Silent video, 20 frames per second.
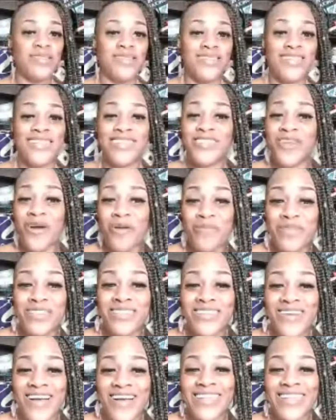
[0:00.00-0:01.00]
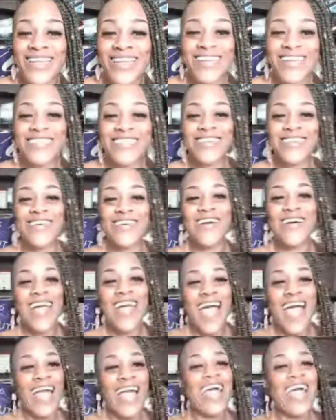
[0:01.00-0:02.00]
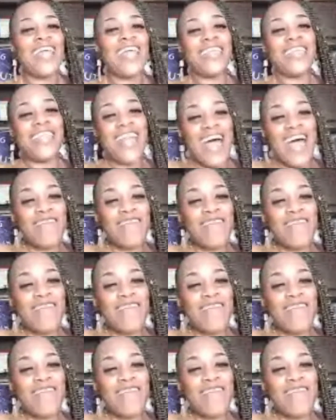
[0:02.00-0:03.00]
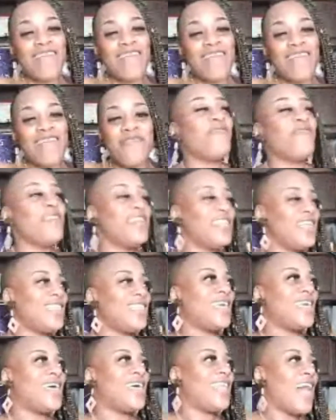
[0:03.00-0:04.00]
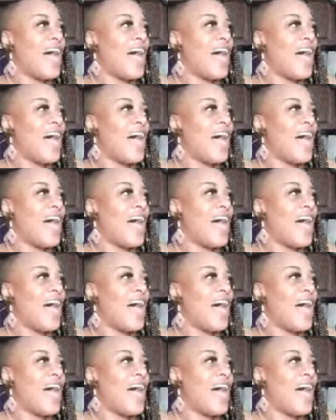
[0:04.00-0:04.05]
Did y'all miss the Carla Cannon Show? I got a lot of emails.